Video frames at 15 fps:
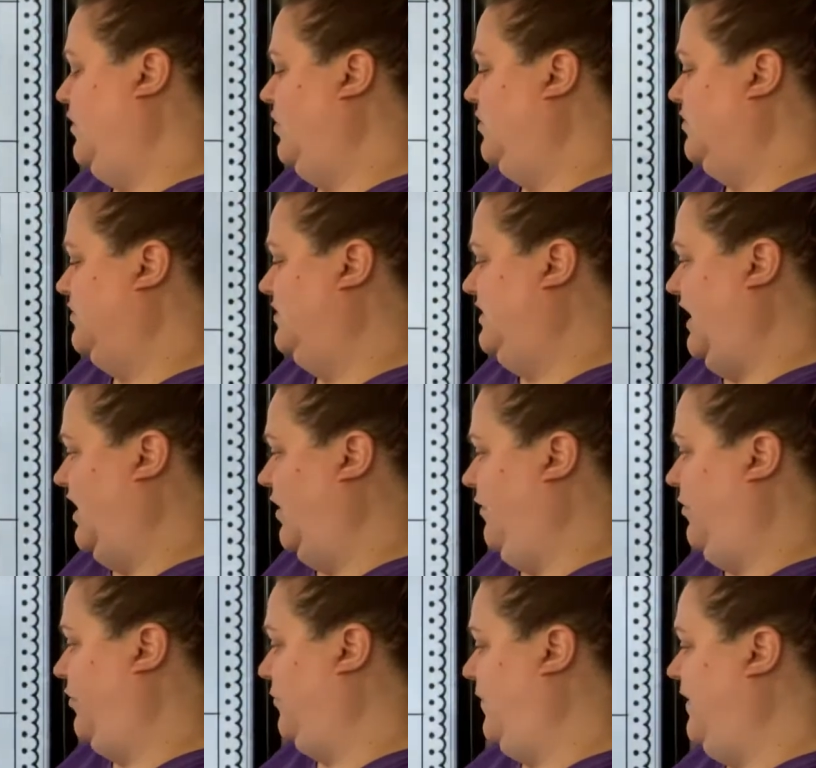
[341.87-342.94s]
So
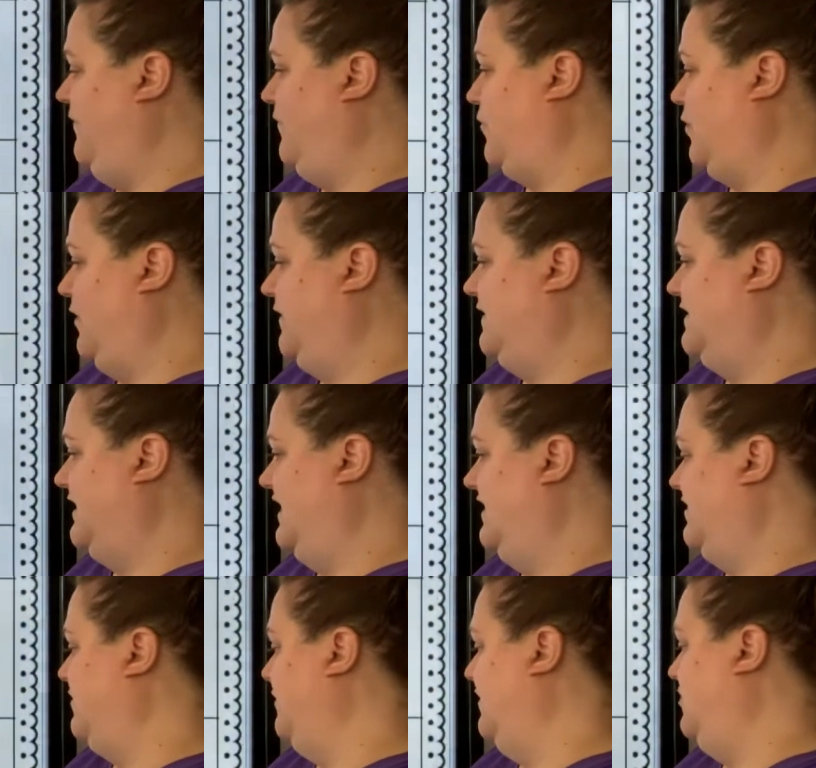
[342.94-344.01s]
3/4 is
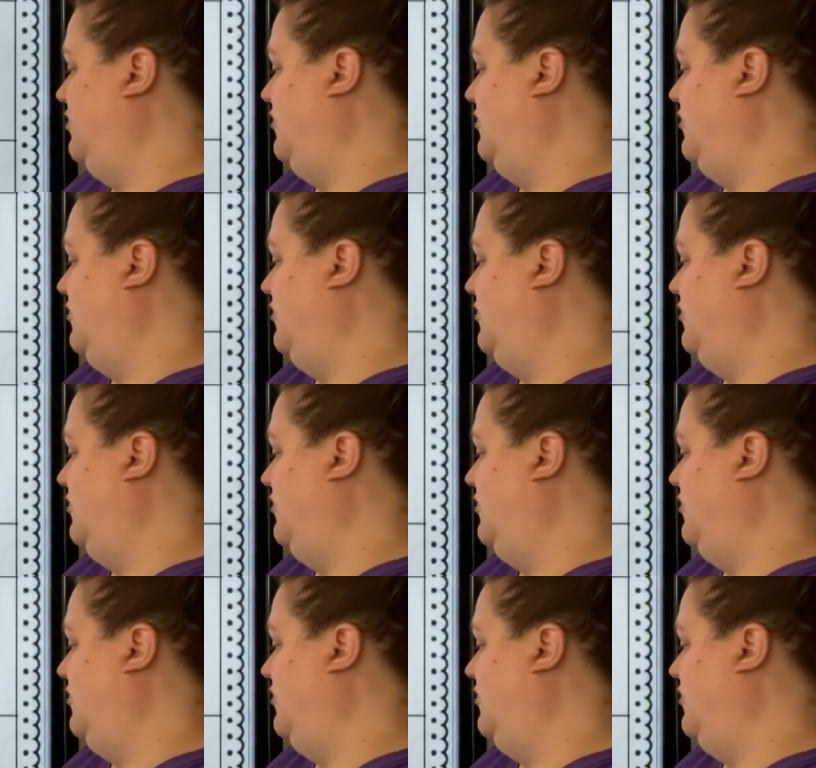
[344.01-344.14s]
going to